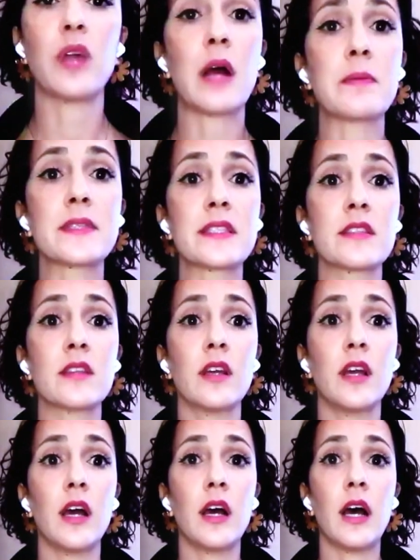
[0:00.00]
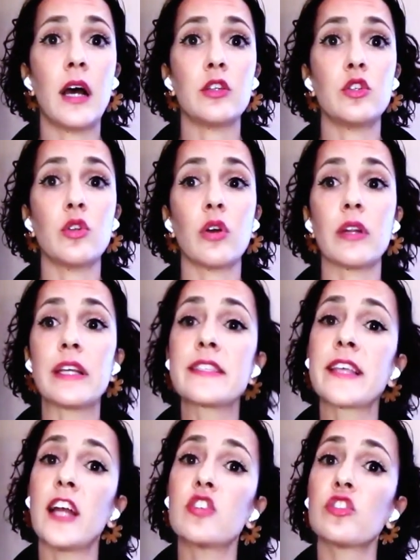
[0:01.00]
perhaps,
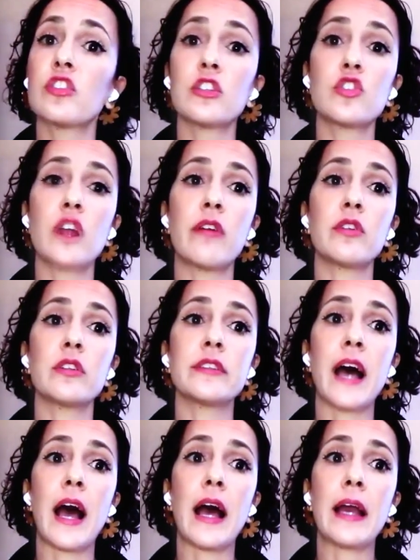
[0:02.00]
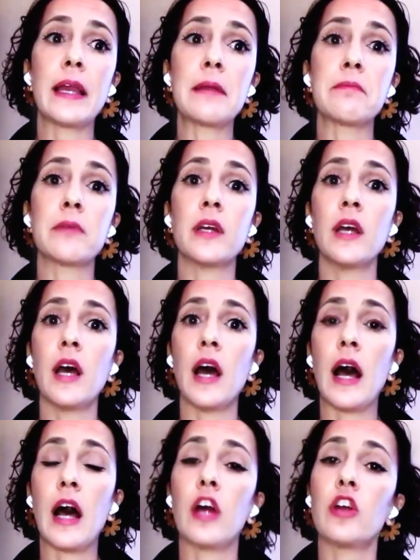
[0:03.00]
schedule their travel time
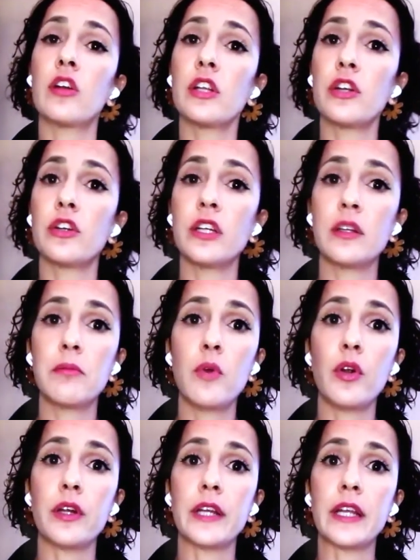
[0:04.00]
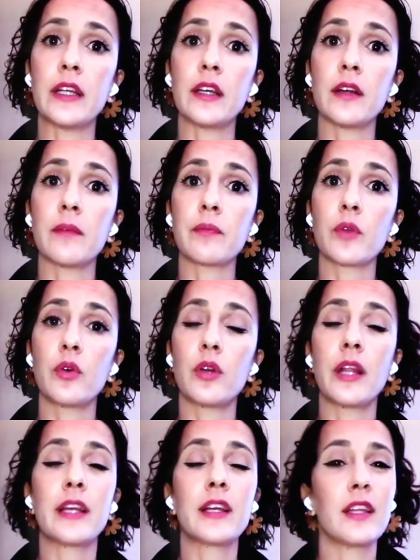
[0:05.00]
earlier in the morning
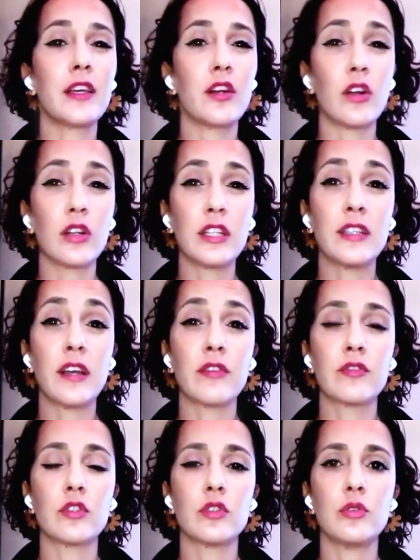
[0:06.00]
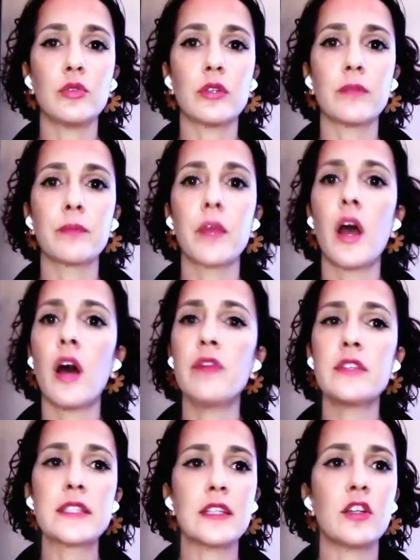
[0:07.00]
or like later on in the afternoon.
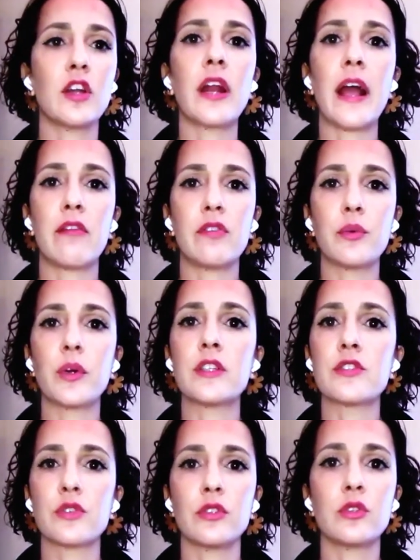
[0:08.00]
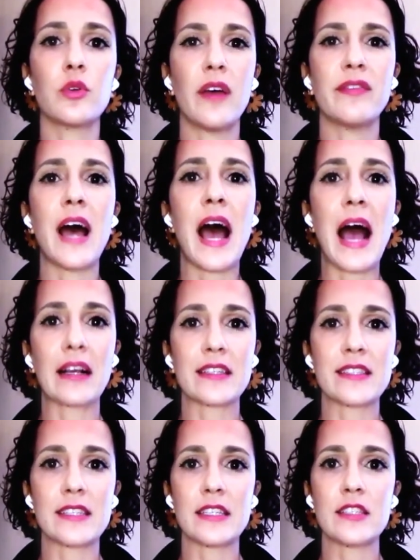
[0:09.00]
Obviously, not everyone is going to have
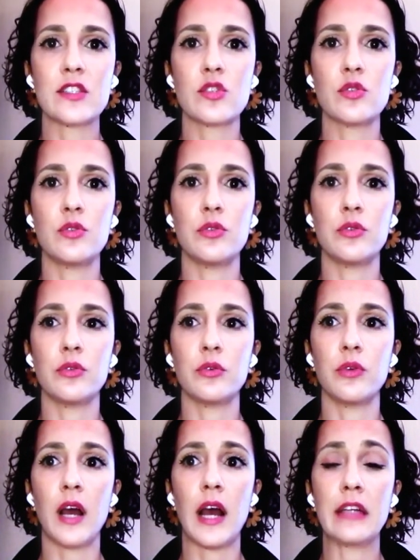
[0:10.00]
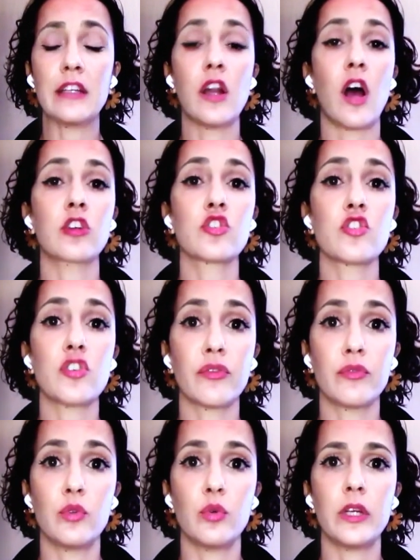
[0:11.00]
access to the luxury
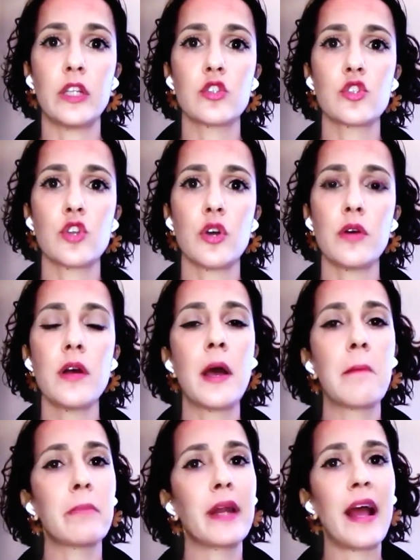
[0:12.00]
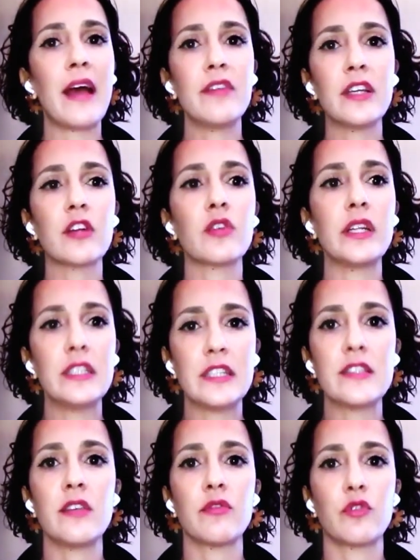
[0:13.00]
of doing so, but having already
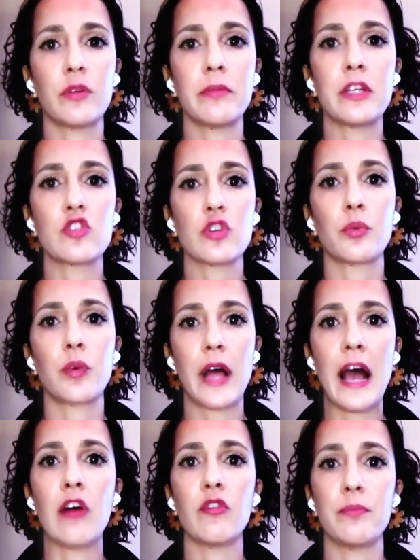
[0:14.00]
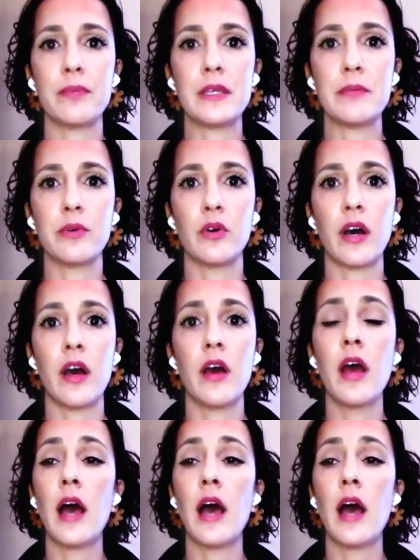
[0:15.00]
this information will help people